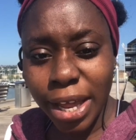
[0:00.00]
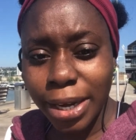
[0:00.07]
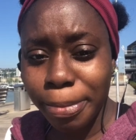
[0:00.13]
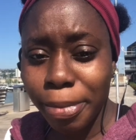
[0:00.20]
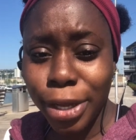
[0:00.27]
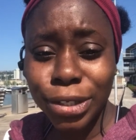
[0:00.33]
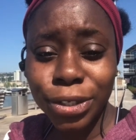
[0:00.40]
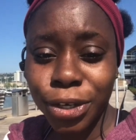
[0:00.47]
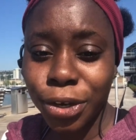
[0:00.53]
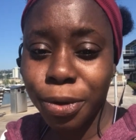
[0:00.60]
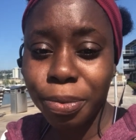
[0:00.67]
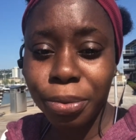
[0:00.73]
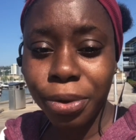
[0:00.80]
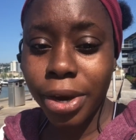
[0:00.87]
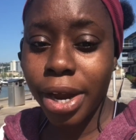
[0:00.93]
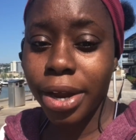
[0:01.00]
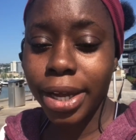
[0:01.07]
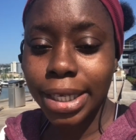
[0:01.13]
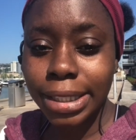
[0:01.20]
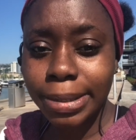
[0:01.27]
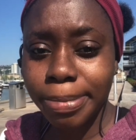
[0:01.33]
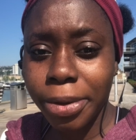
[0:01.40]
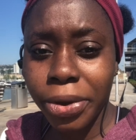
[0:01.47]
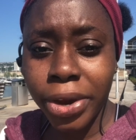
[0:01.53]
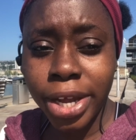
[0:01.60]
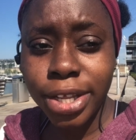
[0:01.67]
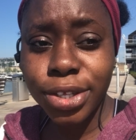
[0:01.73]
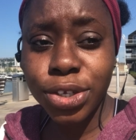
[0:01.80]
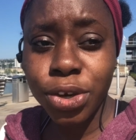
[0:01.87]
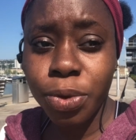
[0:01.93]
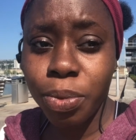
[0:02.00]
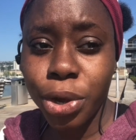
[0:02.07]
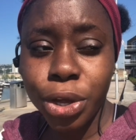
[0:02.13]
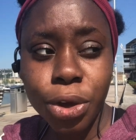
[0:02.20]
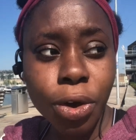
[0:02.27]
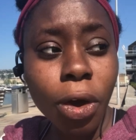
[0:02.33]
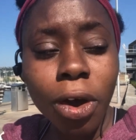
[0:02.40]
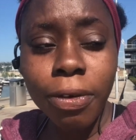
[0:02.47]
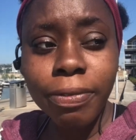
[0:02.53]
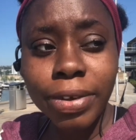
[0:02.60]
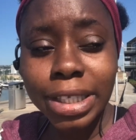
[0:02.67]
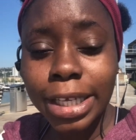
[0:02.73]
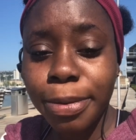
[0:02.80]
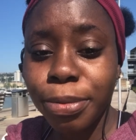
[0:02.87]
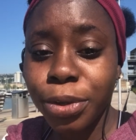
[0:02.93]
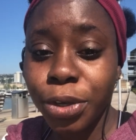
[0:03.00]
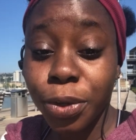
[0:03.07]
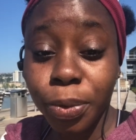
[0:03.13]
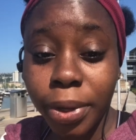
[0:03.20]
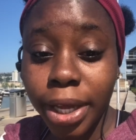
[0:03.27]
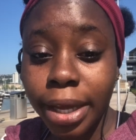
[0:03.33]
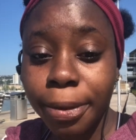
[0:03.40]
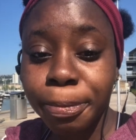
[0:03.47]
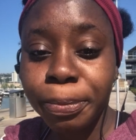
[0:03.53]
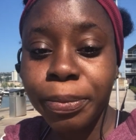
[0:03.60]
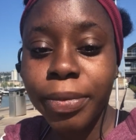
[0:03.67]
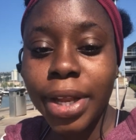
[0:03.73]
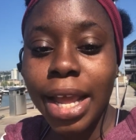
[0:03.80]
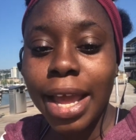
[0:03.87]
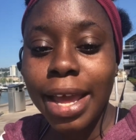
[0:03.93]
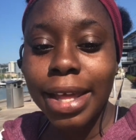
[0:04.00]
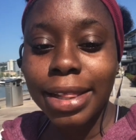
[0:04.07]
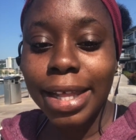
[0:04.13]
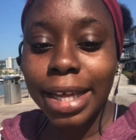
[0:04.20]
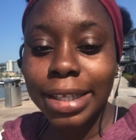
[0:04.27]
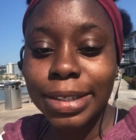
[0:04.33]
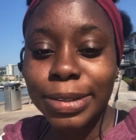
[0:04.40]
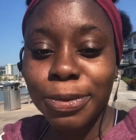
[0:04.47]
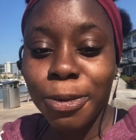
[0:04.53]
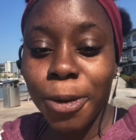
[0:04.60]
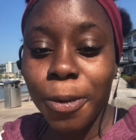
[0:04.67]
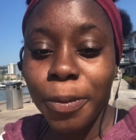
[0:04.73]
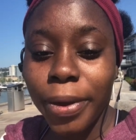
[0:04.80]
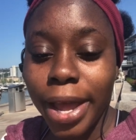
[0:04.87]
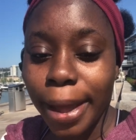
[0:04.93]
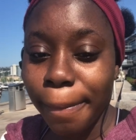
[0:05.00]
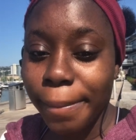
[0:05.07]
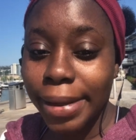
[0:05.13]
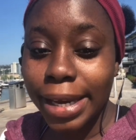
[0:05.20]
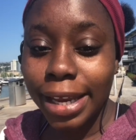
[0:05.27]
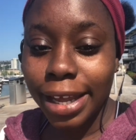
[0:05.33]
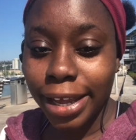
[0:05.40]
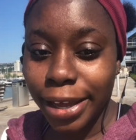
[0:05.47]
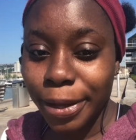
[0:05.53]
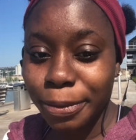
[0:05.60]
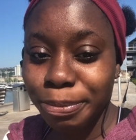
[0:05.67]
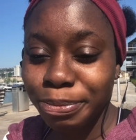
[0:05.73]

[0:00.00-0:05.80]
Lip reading: and depends on your prior experience, you know, what you're comfortable doing. That's what will happen here.